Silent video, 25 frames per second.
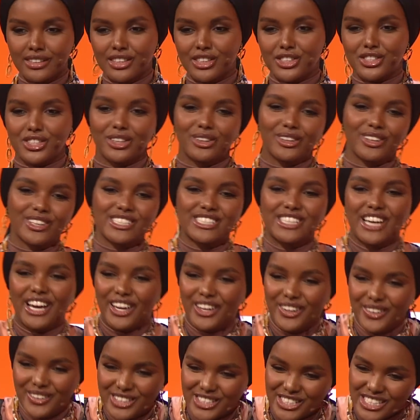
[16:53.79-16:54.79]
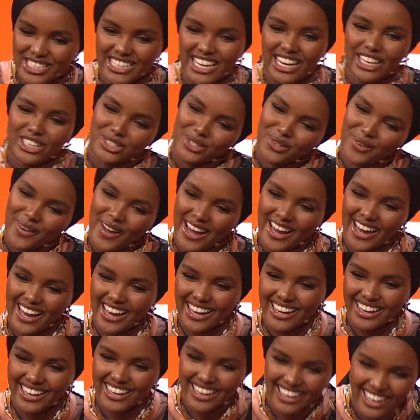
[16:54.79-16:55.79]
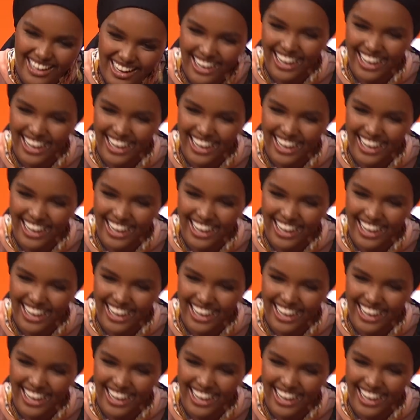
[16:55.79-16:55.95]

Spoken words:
She looks at you and she's like, do I?